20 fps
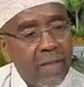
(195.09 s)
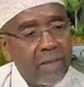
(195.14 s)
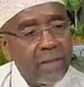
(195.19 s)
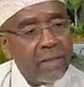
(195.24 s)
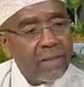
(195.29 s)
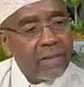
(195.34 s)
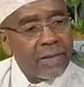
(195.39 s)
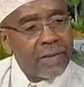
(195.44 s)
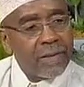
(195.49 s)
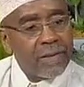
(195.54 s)

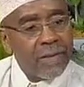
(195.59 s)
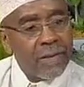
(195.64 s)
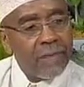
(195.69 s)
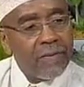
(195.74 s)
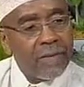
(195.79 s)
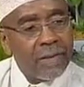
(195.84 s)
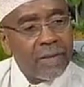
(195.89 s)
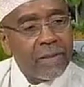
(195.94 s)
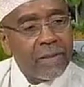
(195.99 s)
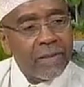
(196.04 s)
colonies in
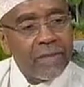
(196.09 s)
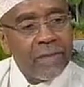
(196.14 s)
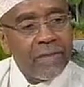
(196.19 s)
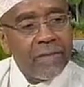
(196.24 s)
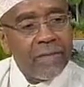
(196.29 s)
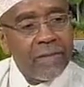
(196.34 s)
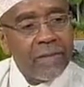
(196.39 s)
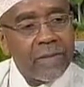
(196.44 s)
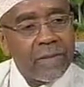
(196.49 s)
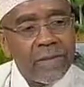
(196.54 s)
seventeen
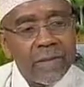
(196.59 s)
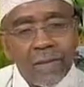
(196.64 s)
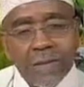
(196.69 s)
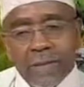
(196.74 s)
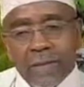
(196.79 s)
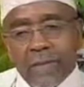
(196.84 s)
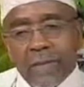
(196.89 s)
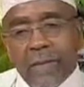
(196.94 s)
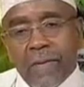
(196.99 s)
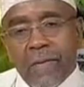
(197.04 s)

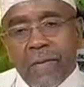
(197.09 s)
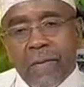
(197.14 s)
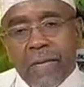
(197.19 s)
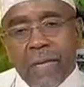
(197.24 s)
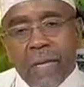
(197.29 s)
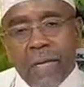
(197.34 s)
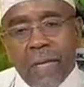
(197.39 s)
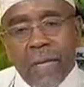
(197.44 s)
seventy-six, mm-hmm. you know.